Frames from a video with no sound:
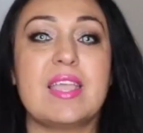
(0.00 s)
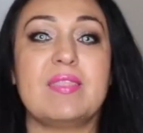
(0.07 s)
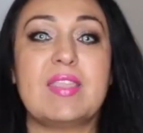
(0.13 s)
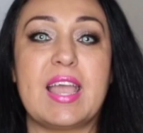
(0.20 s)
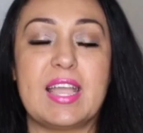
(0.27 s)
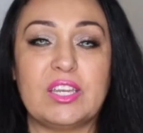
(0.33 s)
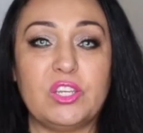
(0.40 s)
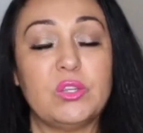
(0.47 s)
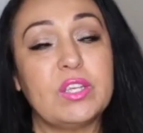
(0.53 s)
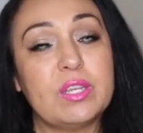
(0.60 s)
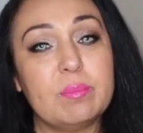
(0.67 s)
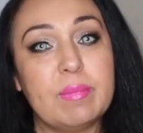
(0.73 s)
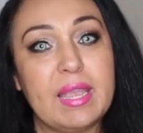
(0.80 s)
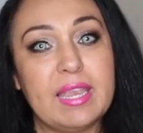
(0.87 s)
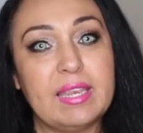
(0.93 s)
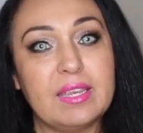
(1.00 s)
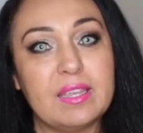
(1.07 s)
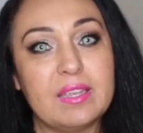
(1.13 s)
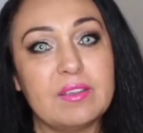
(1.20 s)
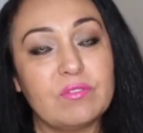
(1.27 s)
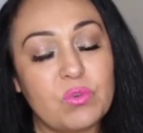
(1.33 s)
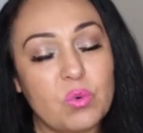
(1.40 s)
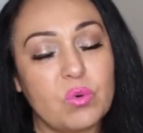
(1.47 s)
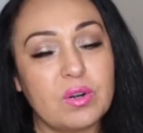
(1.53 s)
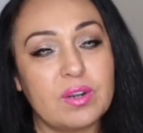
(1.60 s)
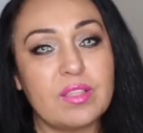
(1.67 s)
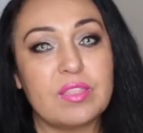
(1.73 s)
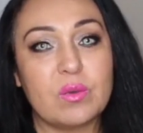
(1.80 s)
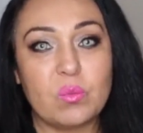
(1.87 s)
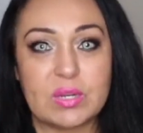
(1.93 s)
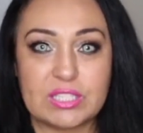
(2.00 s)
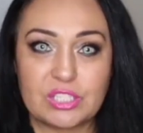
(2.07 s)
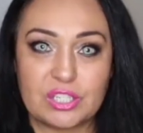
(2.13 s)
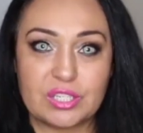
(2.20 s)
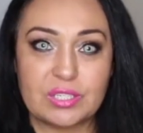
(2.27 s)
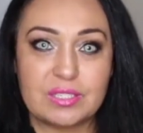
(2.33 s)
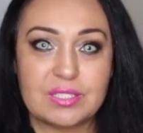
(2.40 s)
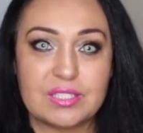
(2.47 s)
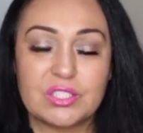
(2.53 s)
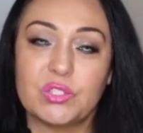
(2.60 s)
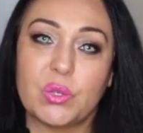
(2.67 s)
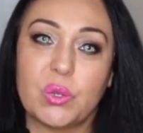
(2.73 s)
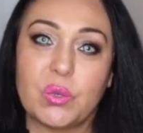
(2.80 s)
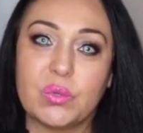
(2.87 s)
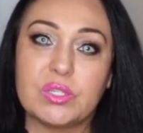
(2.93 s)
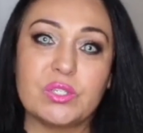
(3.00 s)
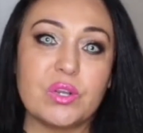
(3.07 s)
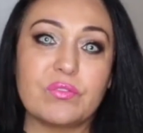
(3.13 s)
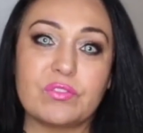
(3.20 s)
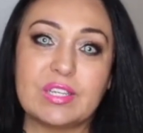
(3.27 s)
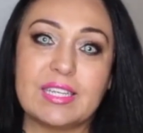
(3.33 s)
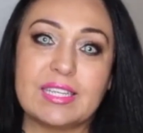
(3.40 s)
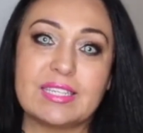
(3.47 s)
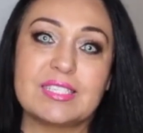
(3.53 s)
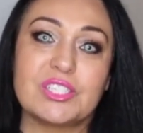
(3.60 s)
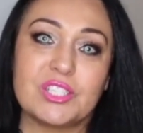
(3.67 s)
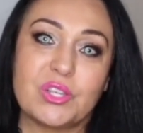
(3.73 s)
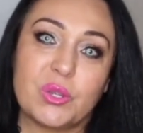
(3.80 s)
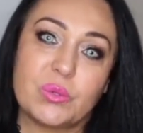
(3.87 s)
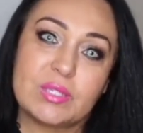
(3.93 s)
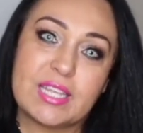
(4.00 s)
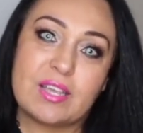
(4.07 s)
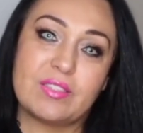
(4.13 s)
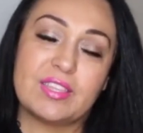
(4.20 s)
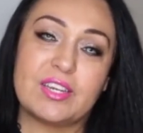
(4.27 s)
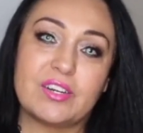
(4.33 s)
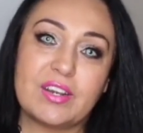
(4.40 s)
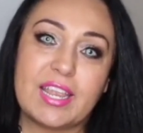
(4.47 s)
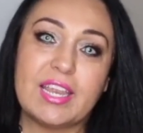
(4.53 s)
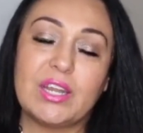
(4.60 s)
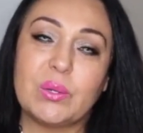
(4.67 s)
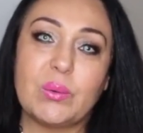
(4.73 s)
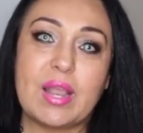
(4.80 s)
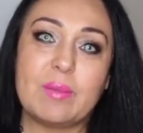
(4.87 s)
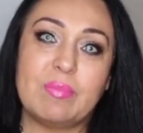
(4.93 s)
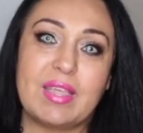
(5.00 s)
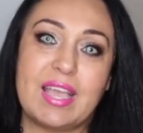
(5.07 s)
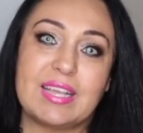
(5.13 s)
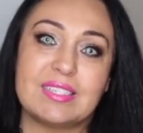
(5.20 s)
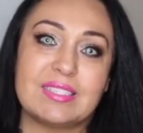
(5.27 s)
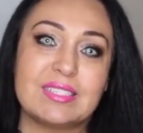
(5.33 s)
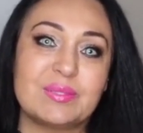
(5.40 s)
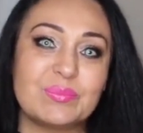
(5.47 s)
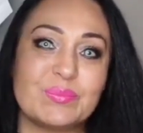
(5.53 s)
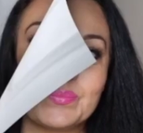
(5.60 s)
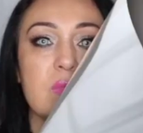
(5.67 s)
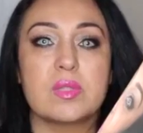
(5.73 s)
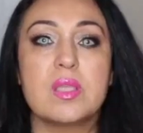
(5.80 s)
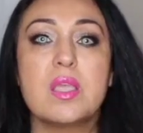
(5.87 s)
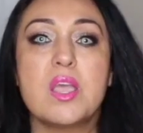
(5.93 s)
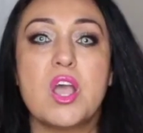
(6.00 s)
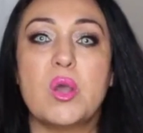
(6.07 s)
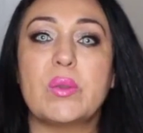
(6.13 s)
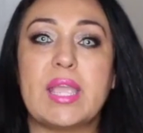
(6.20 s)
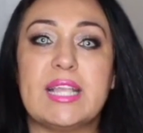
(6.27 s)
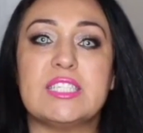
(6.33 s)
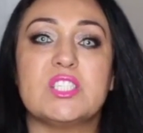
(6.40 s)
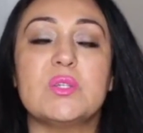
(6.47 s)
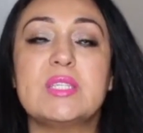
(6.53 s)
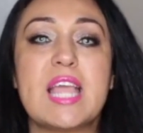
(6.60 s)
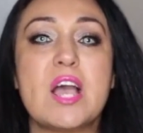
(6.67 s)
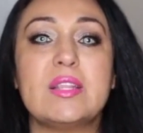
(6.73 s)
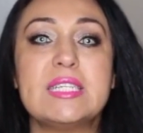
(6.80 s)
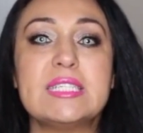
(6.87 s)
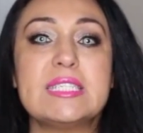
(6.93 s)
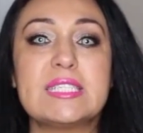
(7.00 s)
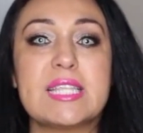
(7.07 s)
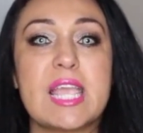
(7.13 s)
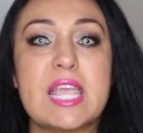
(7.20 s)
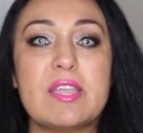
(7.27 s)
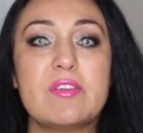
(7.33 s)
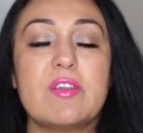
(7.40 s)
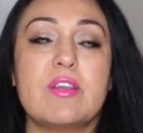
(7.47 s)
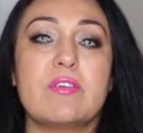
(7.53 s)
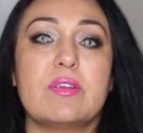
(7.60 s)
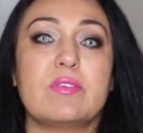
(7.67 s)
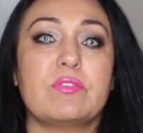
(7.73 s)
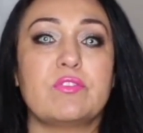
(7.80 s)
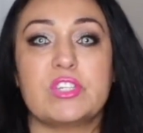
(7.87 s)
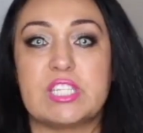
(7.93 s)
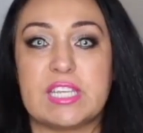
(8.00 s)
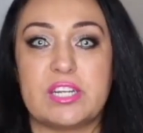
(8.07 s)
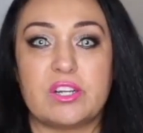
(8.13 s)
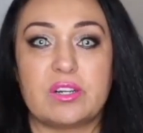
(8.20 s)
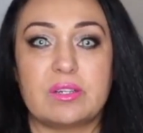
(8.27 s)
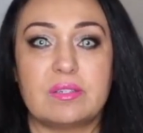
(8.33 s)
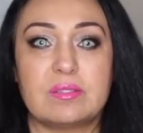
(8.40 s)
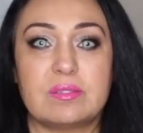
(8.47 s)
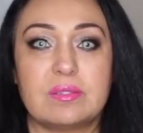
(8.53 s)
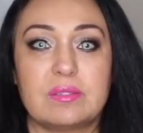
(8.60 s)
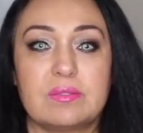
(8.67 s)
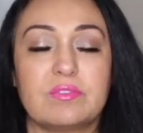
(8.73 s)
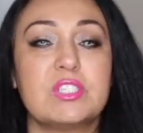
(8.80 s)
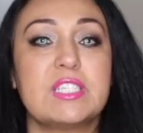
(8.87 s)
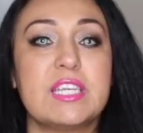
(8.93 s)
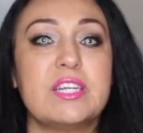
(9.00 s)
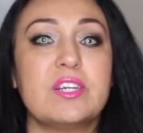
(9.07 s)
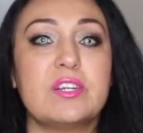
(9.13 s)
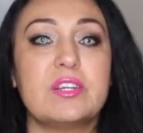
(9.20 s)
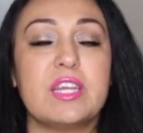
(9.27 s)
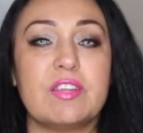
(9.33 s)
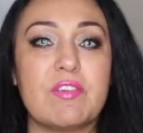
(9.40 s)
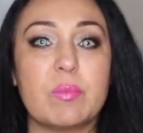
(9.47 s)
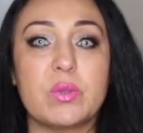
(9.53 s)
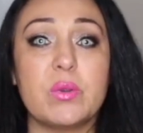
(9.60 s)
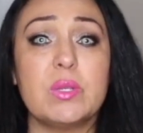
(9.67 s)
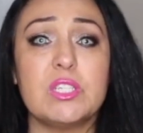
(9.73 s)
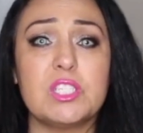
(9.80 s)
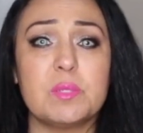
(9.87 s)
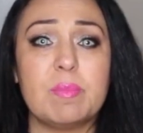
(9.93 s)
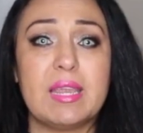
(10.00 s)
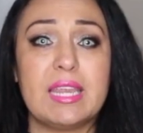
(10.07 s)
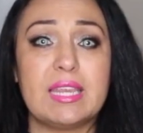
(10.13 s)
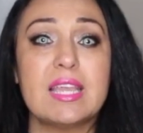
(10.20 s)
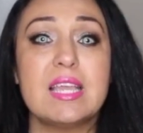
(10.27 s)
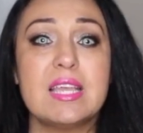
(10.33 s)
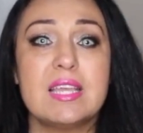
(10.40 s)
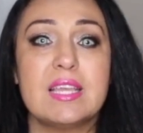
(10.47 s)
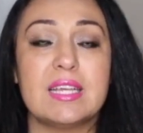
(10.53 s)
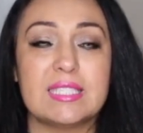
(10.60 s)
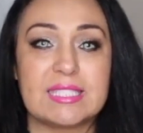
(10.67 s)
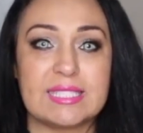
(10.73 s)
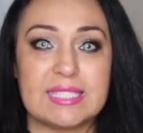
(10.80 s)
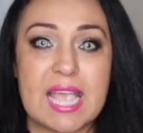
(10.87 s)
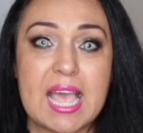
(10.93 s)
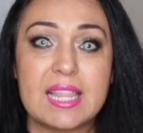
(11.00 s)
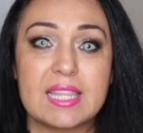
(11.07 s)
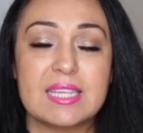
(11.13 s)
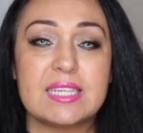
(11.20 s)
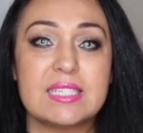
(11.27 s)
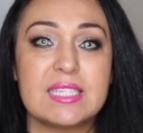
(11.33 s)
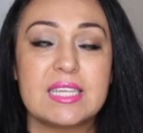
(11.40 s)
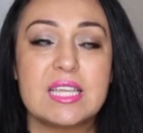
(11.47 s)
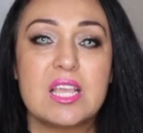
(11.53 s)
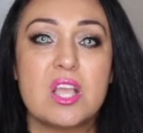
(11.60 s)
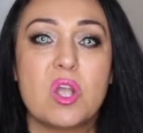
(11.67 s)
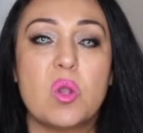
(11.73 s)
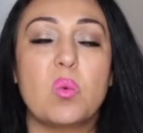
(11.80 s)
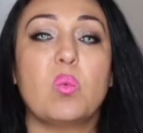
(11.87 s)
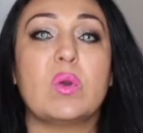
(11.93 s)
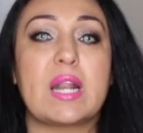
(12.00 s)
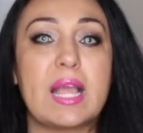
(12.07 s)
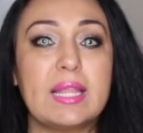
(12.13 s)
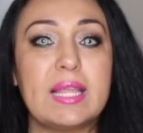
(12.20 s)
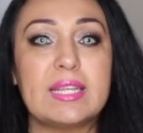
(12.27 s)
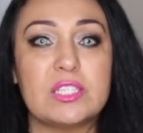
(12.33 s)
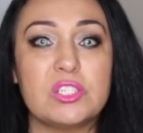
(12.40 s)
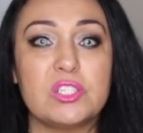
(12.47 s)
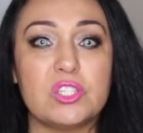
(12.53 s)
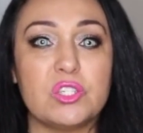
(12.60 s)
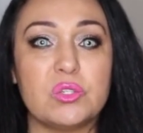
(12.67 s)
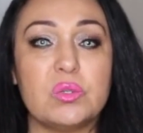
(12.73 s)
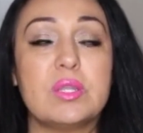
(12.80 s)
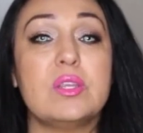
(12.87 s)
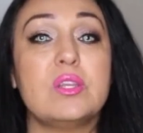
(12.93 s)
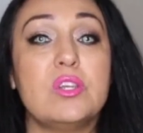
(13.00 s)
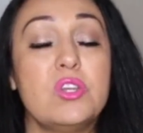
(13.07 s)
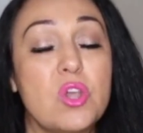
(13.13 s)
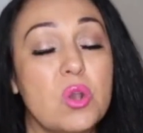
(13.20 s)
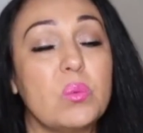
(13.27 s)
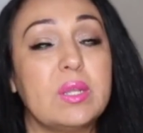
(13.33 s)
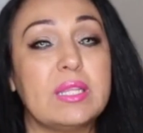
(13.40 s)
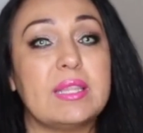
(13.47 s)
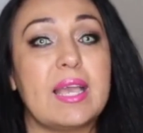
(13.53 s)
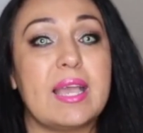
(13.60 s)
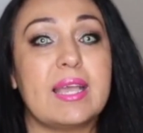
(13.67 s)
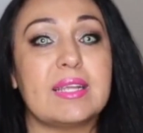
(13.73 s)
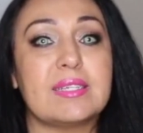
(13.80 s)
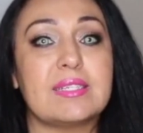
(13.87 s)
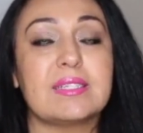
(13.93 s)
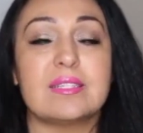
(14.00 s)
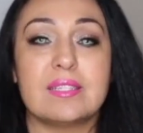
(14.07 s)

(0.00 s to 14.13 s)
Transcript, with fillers: that you can make for the winter. So don't forget to go down there and grab that. Okay, so now let's say for dinner. For dinner, if I'm going to make a salad, what I like to do, knowing that,